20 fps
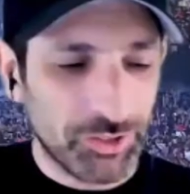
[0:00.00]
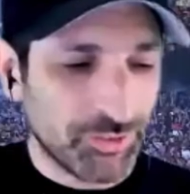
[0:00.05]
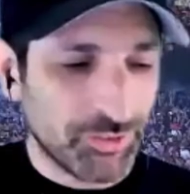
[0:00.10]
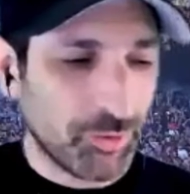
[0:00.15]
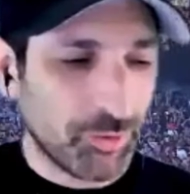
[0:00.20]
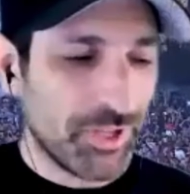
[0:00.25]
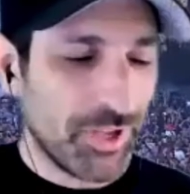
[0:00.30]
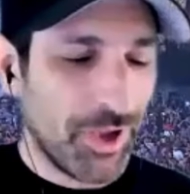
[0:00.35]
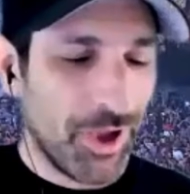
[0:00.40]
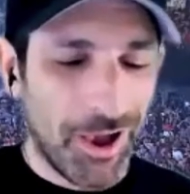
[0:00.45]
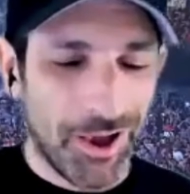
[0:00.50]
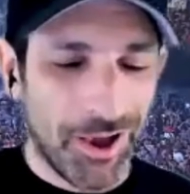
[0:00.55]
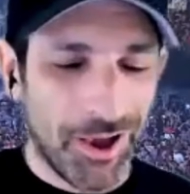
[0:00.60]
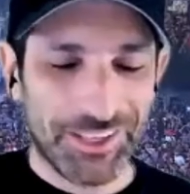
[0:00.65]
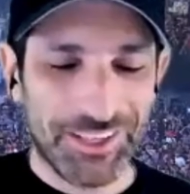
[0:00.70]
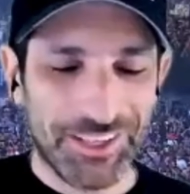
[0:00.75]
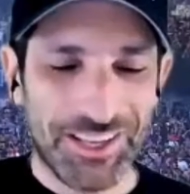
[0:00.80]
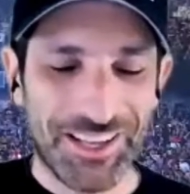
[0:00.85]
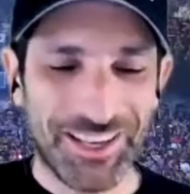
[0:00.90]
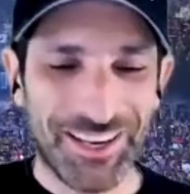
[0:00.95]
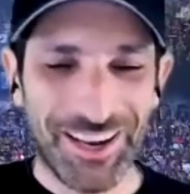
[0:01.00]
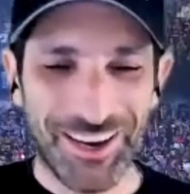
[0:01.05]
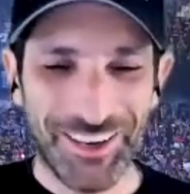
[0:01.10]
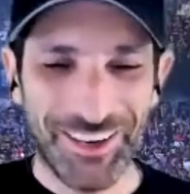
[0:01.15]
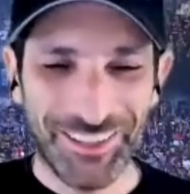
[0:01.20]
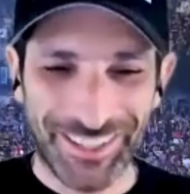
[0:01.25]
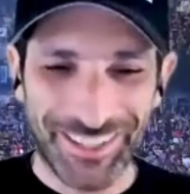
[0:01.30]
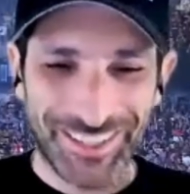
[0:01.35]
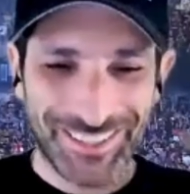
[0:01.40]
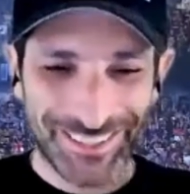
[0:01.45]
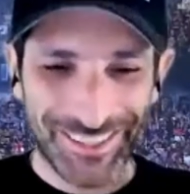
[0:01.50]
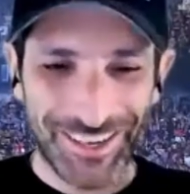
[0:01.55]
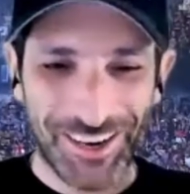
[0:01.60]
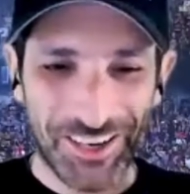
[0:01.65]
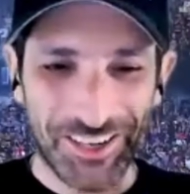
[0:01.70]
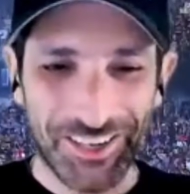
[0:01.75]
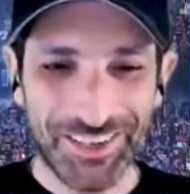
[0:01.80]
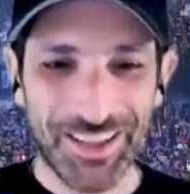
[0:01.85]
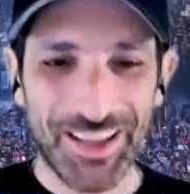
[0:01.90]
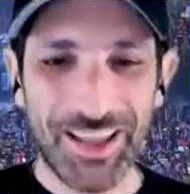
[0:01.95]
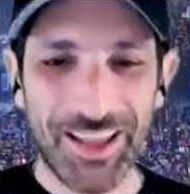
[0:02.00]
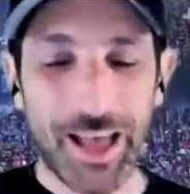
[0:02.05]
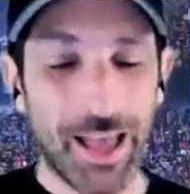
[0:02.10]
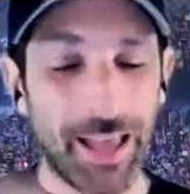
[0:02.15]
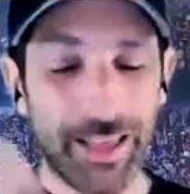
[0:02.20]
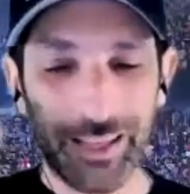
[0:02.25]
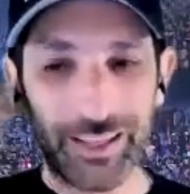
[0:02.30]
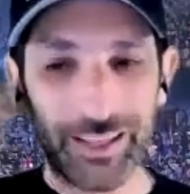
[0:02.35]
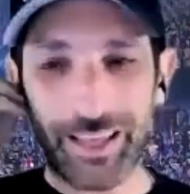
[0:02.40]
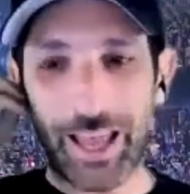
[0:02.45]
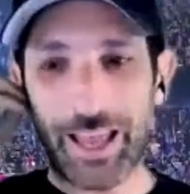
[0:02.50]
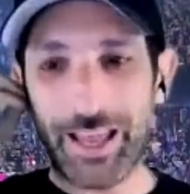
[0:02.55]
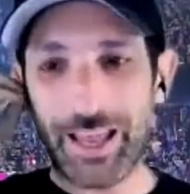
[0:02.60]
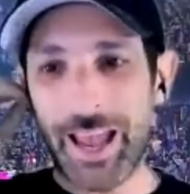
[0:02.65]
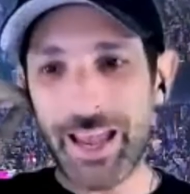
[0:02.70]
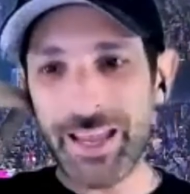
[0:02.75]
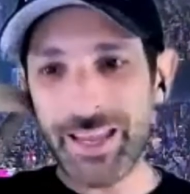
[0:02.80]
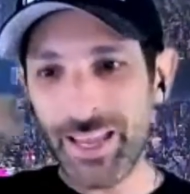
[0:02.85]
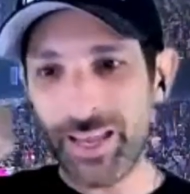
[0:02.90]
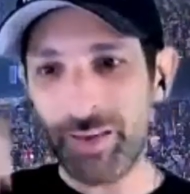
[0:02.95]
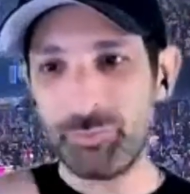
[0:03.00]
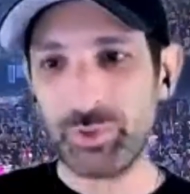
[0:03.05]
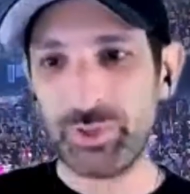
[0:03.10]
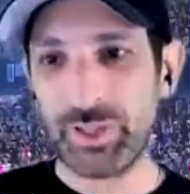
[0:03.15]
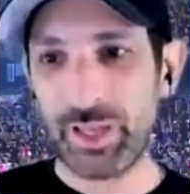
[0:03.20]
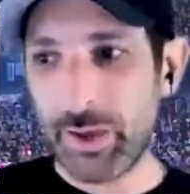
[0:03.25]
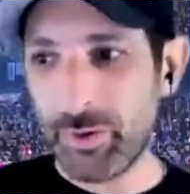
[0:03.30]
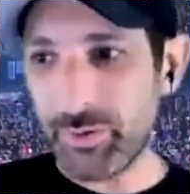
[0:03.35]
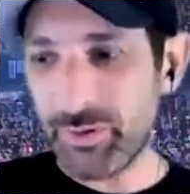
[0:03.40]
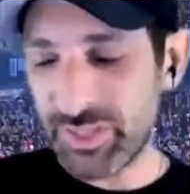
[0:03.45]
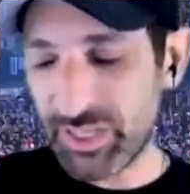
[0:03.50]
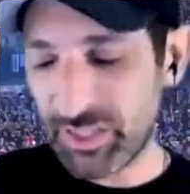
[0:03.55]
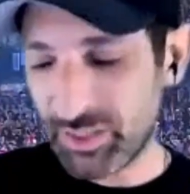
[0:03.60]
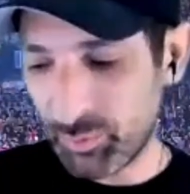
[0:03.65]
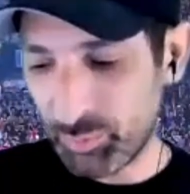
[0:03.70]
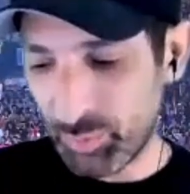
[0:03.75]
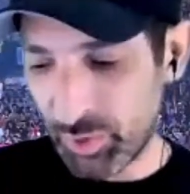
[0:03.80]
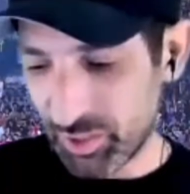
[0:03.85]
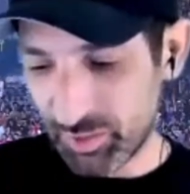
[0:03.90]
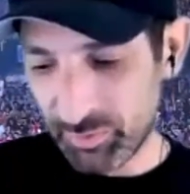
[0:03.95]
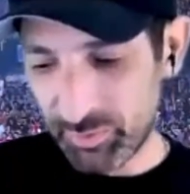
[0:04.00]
young, you know, and it's hard. I can't believe I was at the park with my